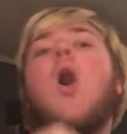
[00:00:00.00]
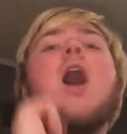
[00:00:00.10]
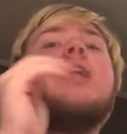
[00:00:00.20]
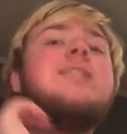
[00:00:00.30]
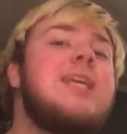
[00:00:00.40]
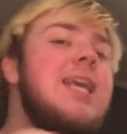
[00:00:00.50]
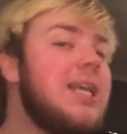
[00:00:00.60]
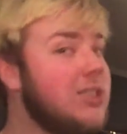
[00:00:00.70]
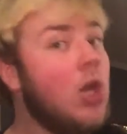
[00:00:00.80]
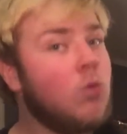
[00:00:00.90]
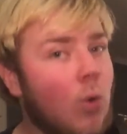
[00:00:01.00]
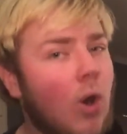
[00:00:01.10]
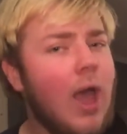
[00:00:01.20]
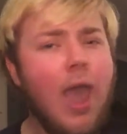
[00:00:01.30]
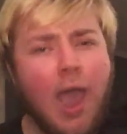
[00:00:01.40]
She is on
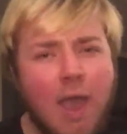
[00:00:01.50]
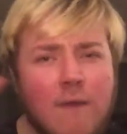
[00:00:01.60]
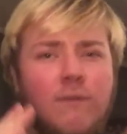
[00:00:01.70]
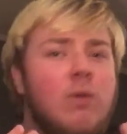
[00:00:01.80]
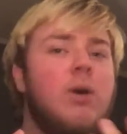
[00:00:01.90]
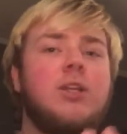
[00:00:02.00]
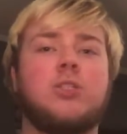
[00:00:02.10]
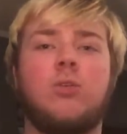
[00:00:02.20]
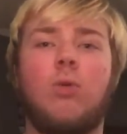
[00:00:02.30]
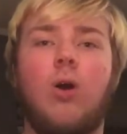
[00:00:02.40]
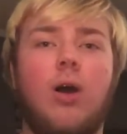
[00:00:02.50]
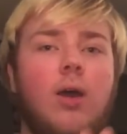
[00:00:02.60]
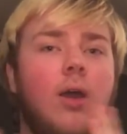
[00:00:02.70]
Raw. Everyone is on Raw.